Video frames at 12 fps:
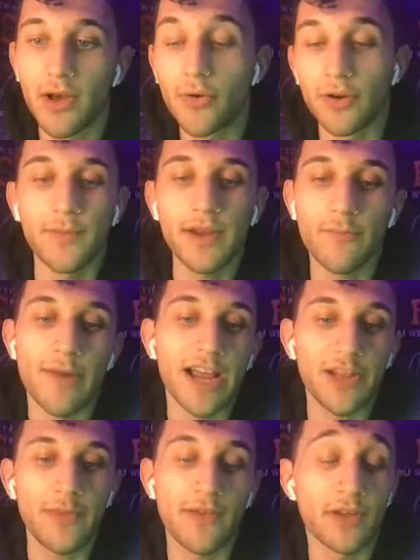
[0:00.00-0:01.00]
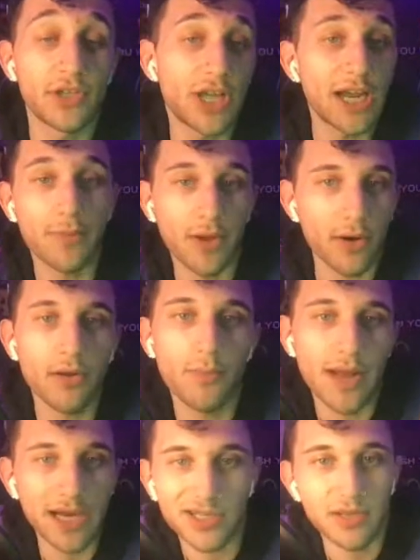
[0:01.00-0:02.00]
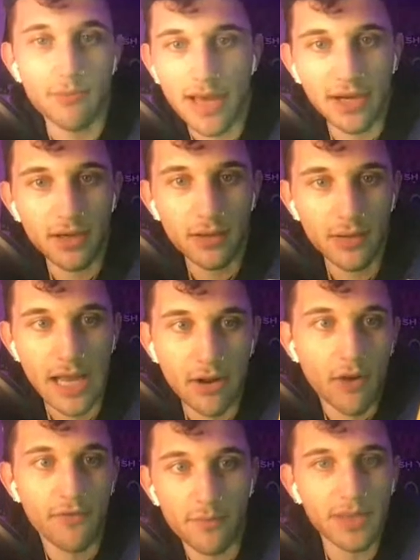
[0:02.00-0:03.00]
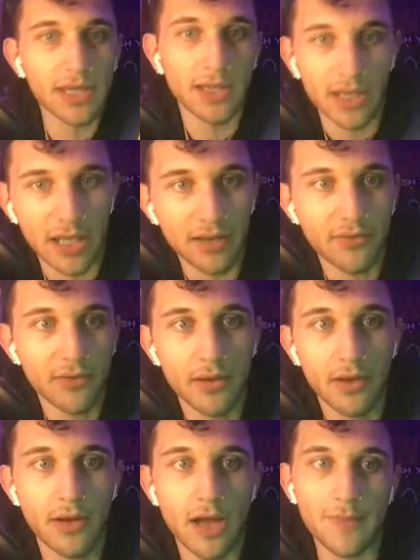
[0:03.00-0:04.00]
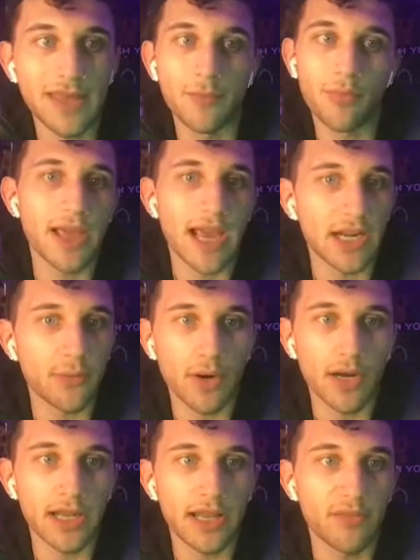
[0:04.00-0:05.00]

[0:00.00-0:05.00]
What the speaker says: who to me reminds me of a James Hurst, but actually better and off the PEDs. I mean, he can play anywhere.